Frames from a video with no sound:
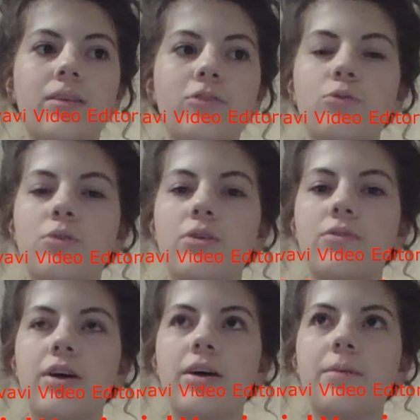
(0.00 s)
sort
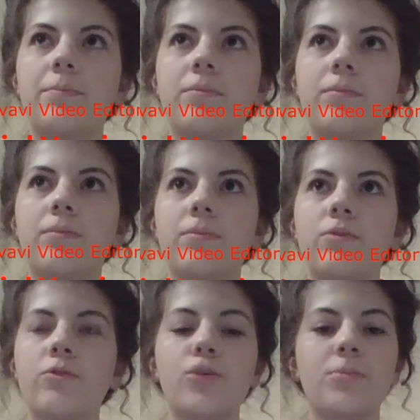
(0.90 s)
of
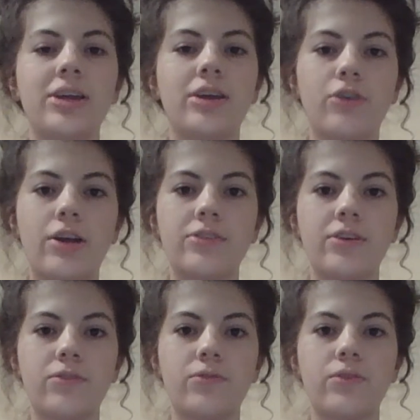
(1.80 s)
verbally
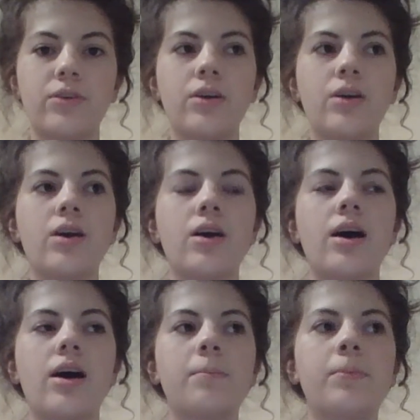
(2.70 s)
aggressive
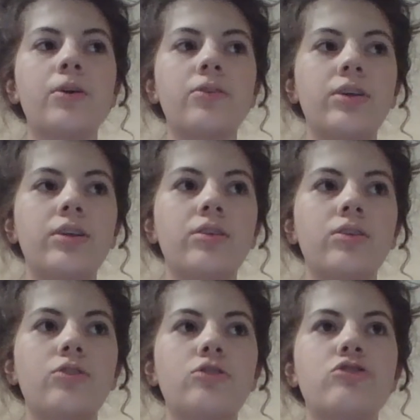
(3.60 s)
person.
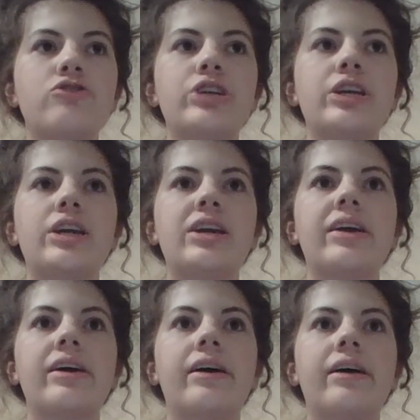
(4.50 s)

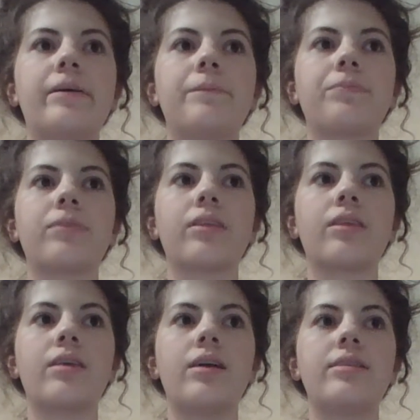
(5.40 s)
She
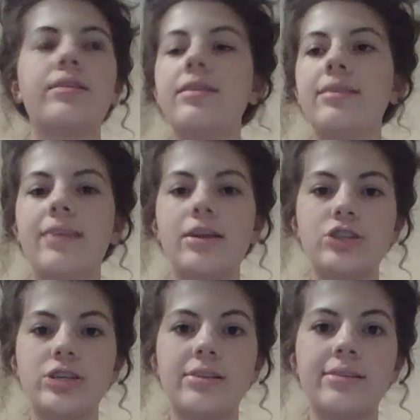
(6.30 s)
it's hinted that
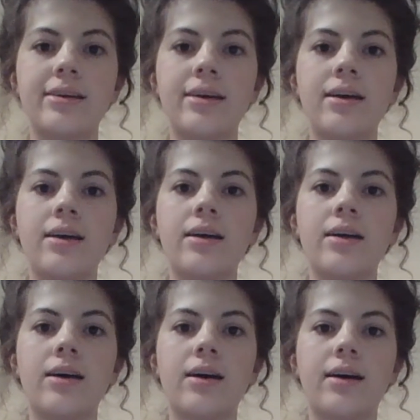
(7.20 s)
she's
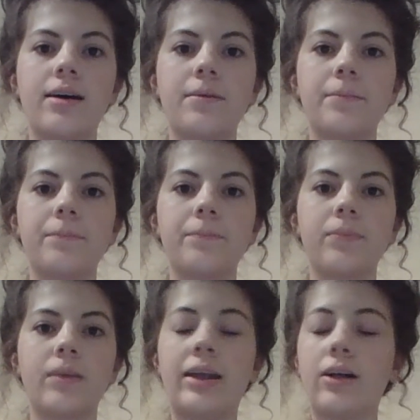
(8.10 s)
an
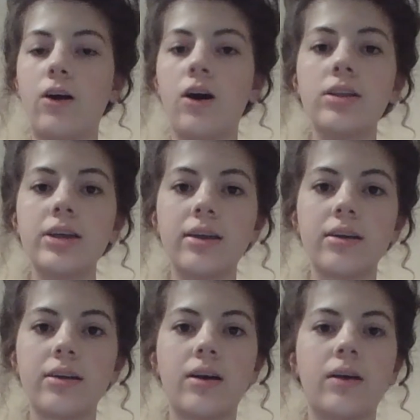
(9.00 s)
alcoholic,
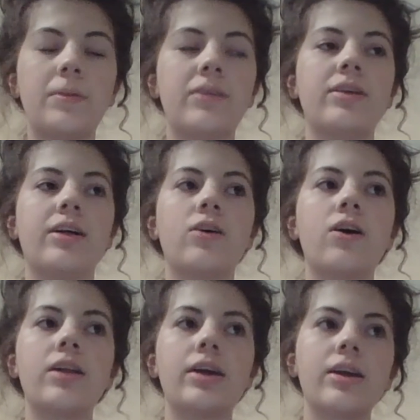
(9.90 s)
a bit of an
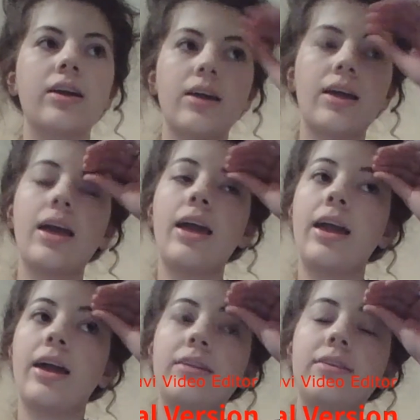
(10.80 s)
alcoholic,
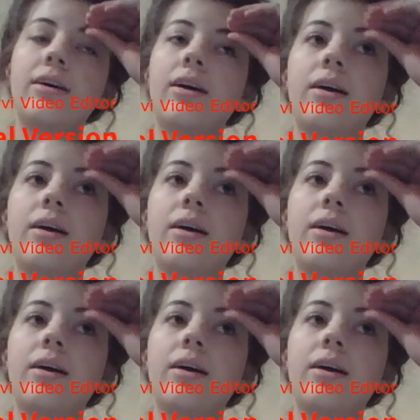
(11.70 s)
and